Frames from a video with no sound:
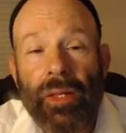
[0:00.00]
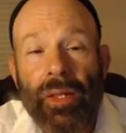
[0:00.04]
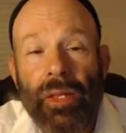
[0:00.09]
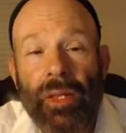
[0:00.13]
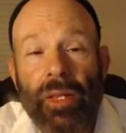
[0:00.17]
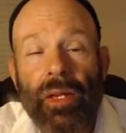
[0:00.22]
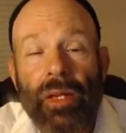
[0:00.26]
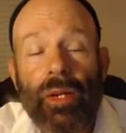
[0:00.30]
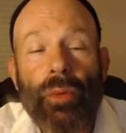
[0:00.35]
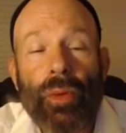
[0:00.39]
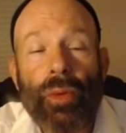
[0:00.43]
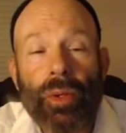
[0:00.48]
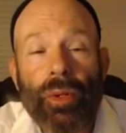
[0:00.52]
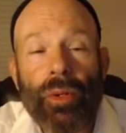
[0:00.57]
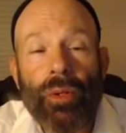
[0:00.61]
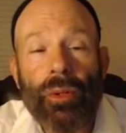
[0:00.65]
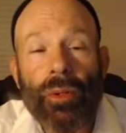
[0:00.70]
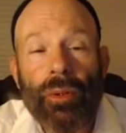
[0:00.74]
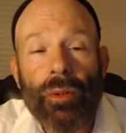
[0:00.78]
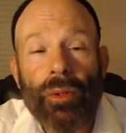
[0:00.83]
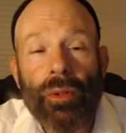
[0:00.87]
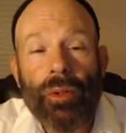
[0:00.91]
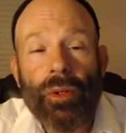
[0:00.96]
there were
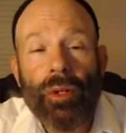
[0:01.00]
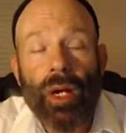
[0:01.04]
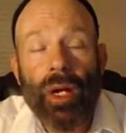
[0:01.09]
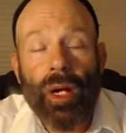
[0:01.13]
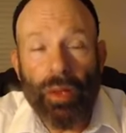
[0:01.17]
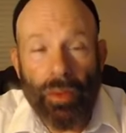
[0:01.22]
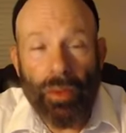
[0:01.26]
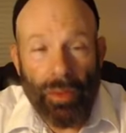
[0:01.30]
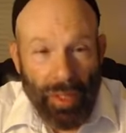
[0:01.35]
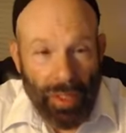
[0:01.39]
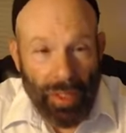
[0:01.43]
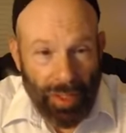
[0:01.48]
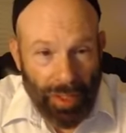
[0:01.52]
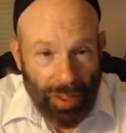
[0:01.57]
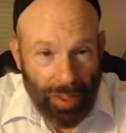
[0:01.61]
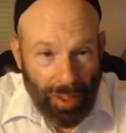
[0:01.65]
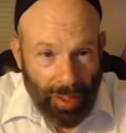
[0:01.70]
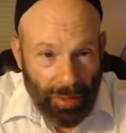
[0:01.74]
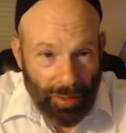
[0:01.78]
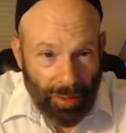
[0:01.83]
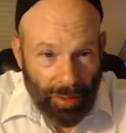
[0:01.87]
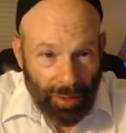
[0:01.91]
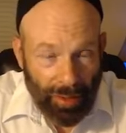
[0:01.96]
other races
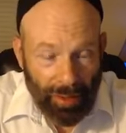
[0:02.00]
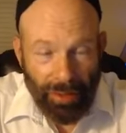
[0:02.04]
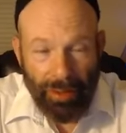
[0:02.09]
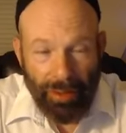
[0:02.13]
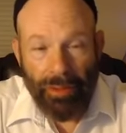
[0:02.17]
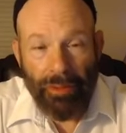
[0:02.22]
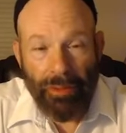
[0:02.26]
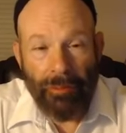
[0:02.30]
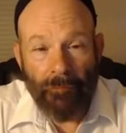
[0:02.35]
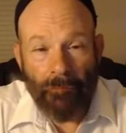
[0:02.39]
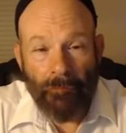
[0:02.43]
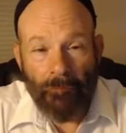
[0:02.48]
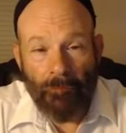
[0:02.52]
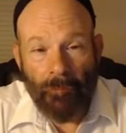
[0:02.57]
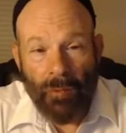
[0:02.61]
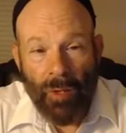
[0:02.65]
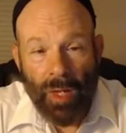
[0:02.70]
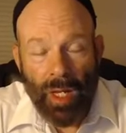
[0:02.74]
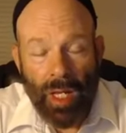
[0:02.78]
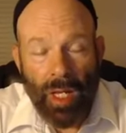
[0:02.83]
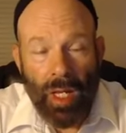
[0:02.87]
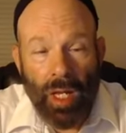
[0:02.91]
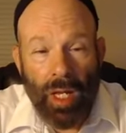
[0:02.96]
here on Earth.
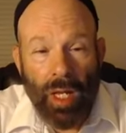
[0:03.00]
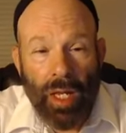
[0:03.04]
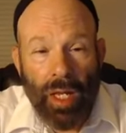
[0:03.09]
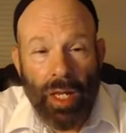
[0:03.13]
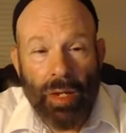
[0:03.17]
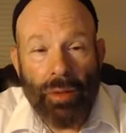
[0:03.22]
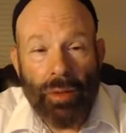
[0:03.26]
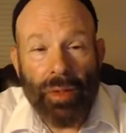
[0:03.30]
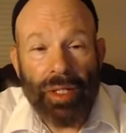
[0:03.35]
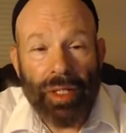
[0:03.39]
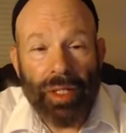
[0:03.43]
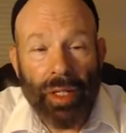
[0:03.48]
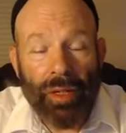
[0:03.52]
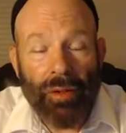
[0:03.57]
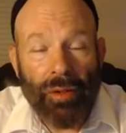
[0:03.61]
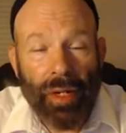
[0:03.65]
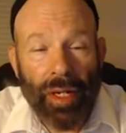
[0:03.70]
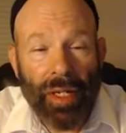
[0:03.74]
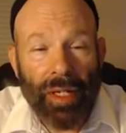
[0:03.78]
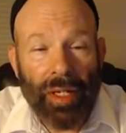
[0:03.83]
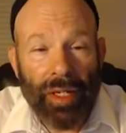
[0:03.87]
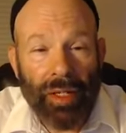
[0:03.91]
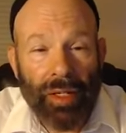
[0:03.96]
There was the
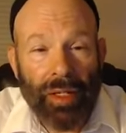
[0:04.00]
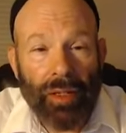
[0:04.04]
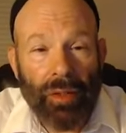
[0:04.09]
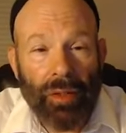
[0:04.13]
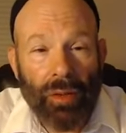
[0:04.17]
great,